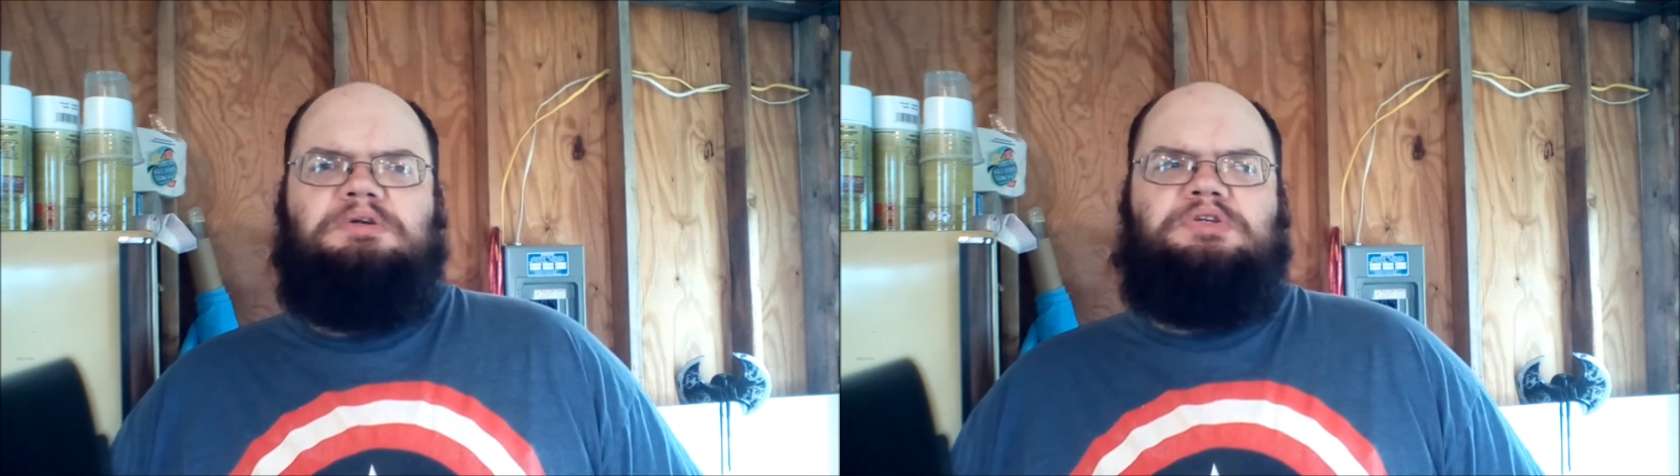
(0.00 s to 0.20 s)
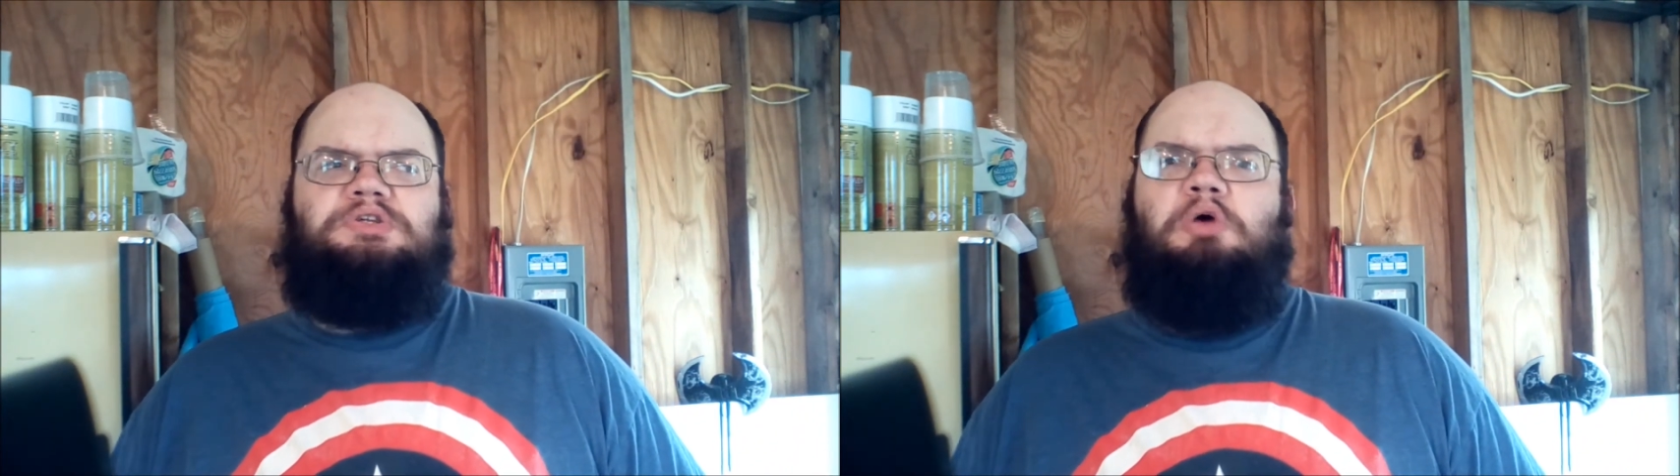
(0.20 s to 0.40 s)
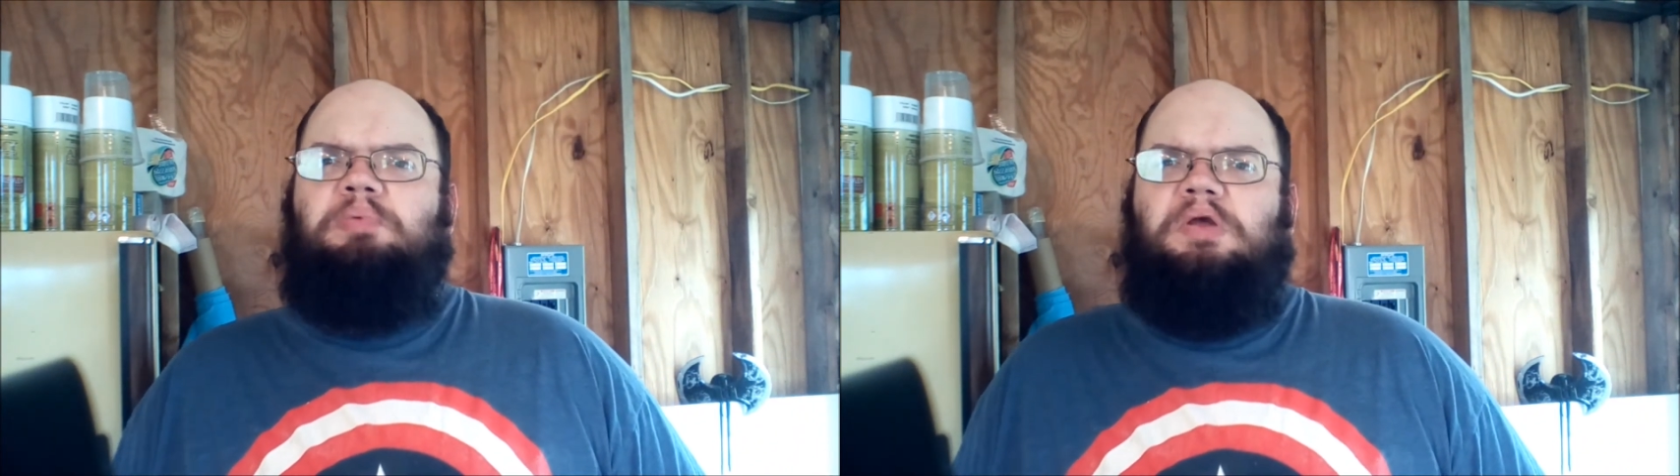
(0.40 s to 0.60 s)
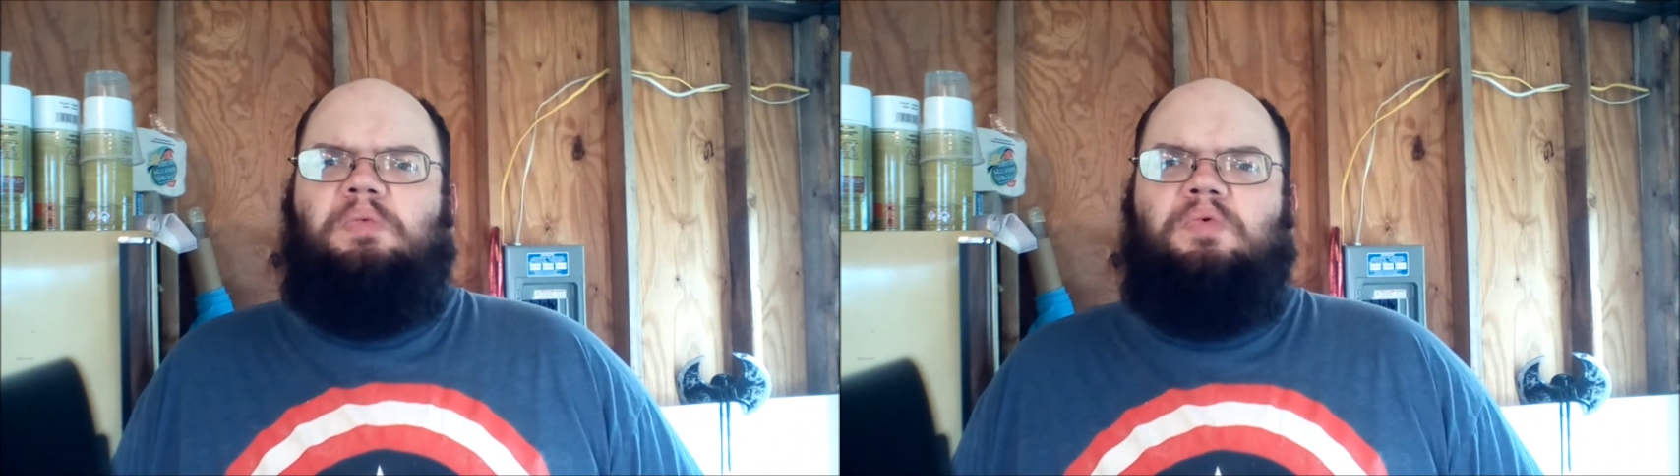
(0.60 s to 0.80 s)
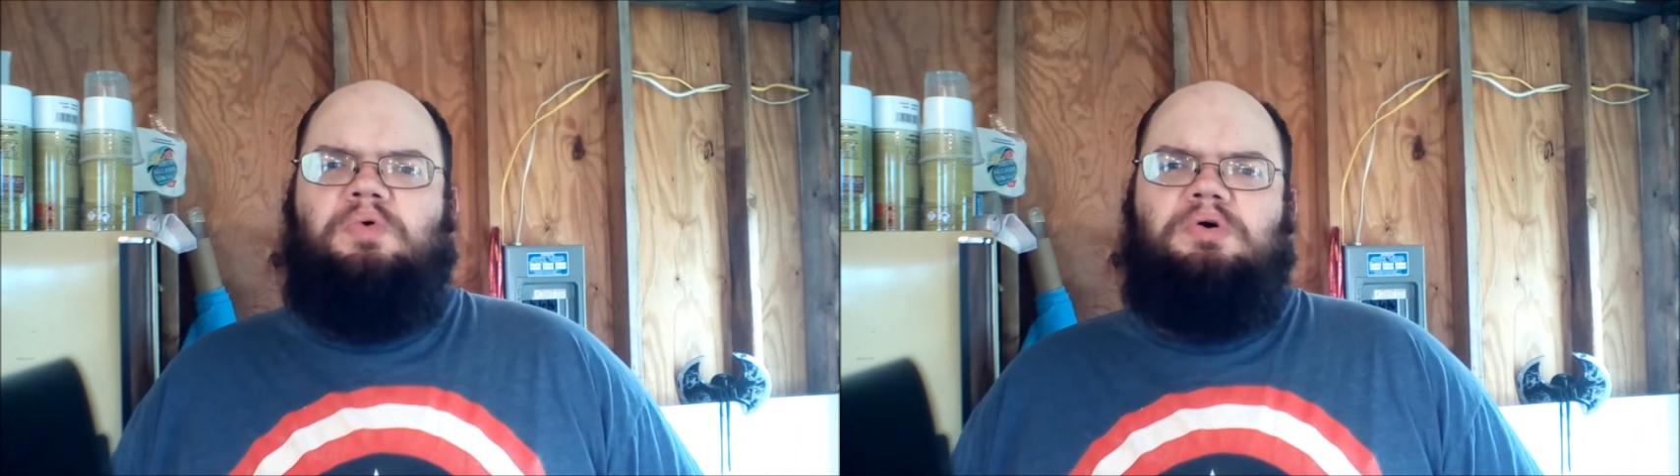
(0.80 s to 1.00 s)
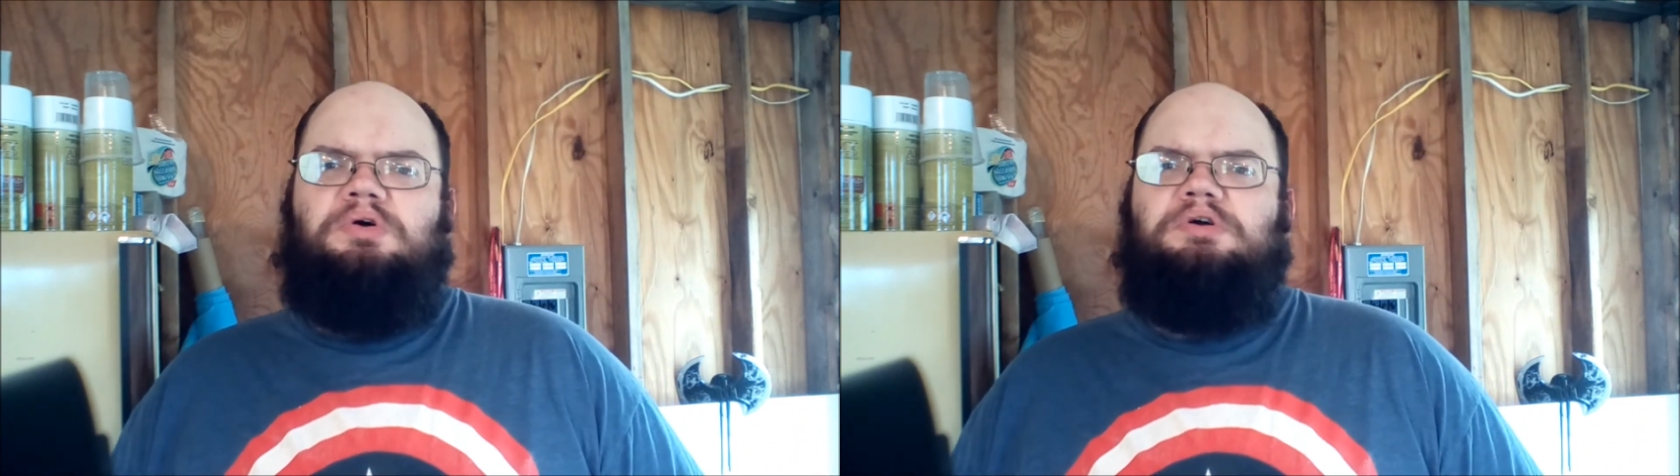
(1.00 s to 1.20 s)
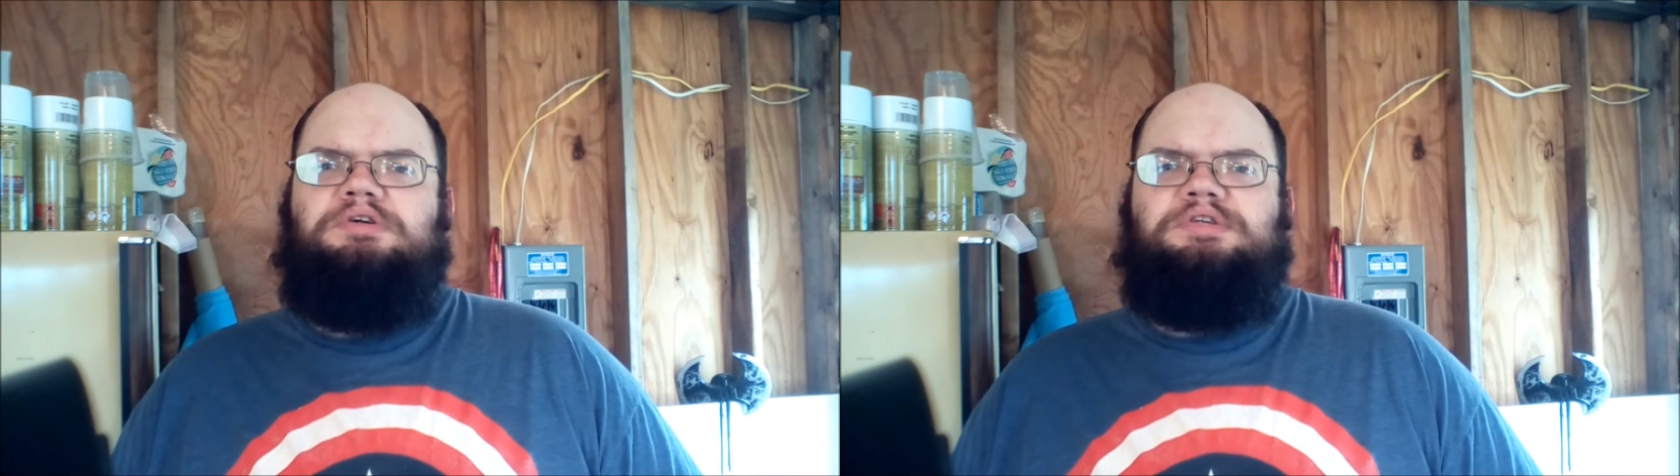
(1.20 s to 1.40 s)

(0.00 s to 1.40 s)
Dystopian Wars,